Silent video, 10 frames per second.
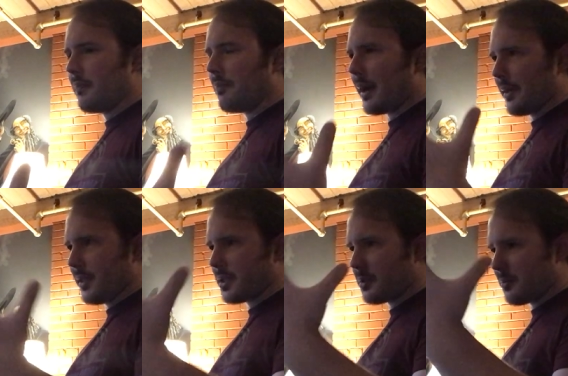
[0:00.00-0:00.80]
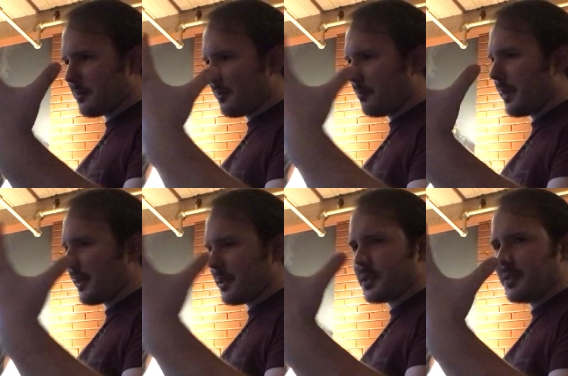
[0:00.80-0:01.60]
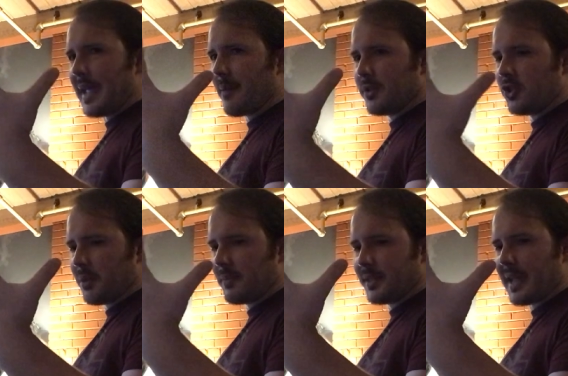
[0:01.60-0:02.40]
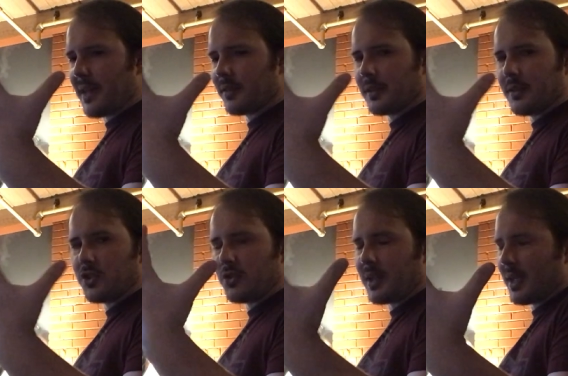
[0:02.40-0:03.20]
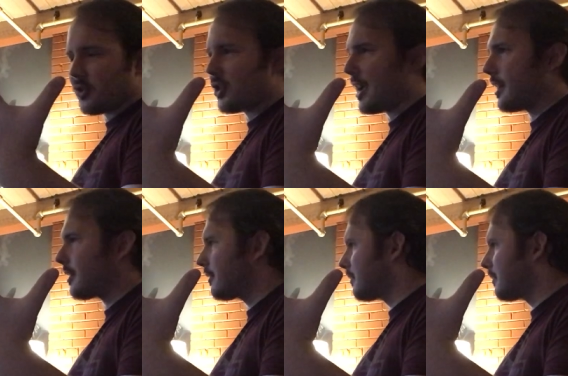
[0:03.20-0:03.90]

by this by this damaging mentality that you can't shake